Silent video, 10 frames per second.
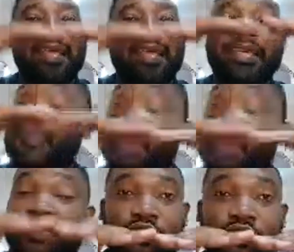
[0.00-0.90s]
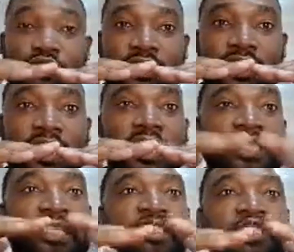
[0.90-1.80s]
is substitution.
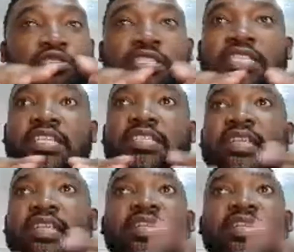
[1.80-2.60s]
Substitution is saying that